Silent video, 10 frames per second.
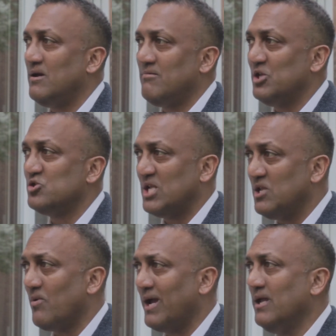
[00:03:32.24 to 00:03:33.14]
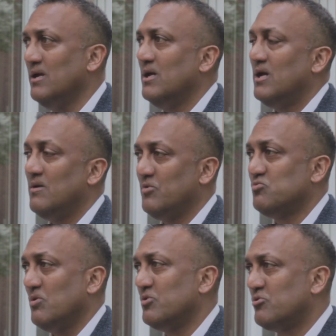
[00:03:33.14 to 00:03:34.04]
arrange anyway,
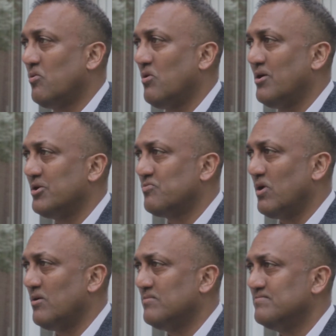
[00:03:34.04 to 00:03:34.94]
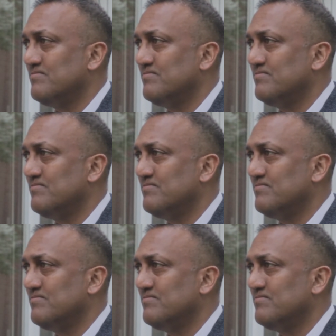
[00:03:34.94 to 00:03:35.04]
which we would require as well.